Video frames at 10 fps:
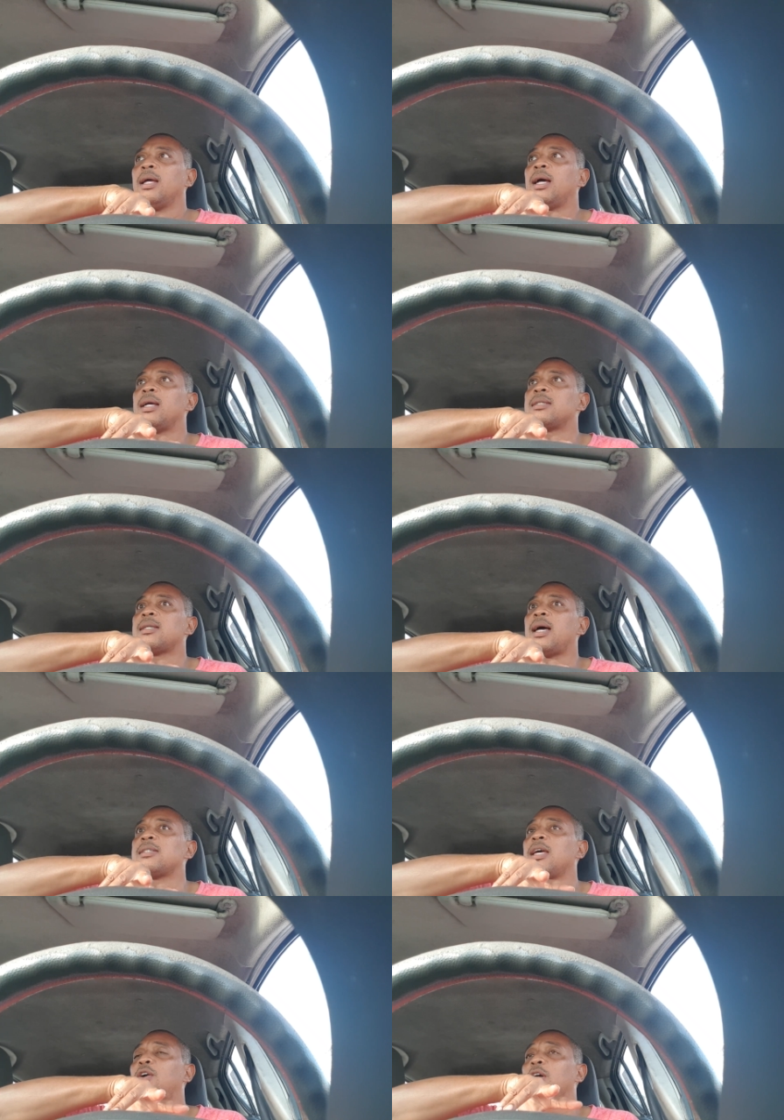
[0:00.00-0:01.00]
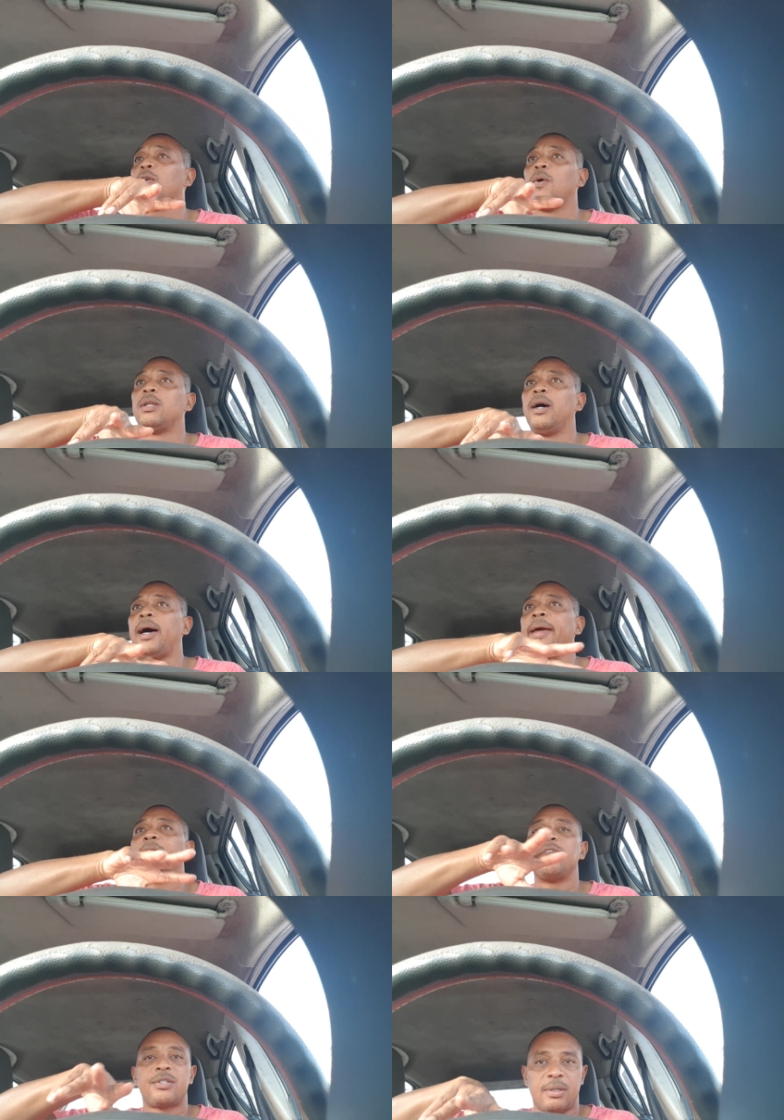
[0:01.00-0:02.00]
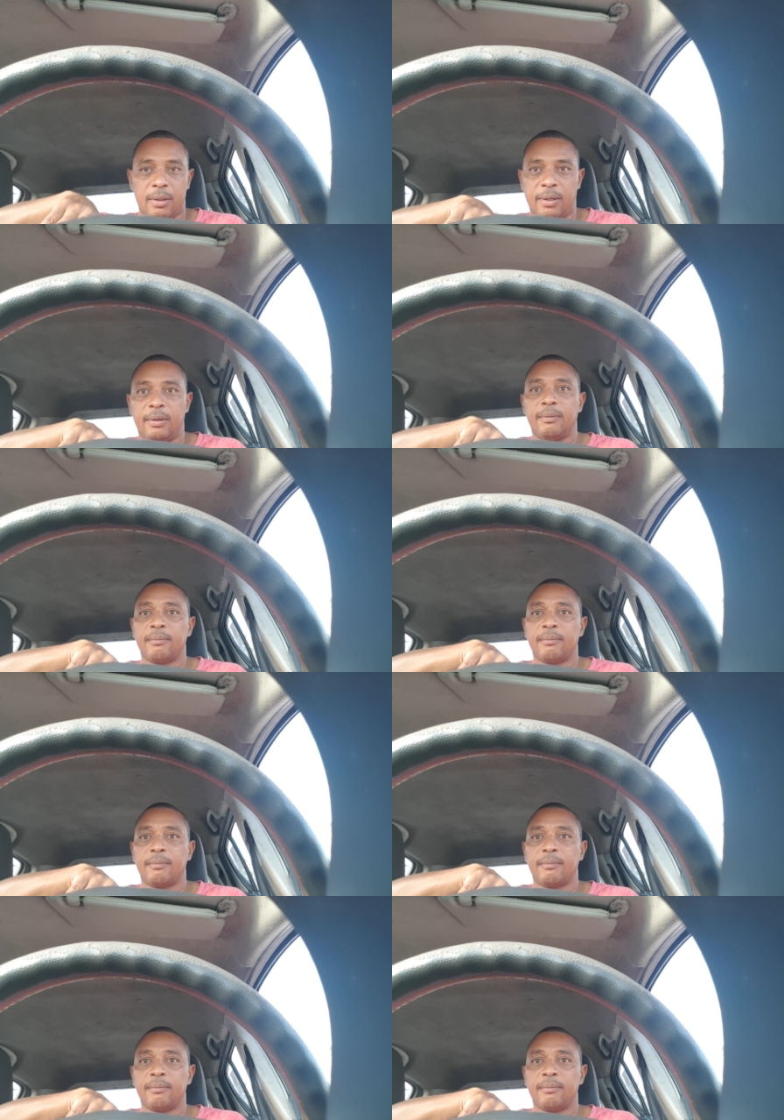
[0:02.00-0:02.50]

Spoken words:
As I got older, I understood it.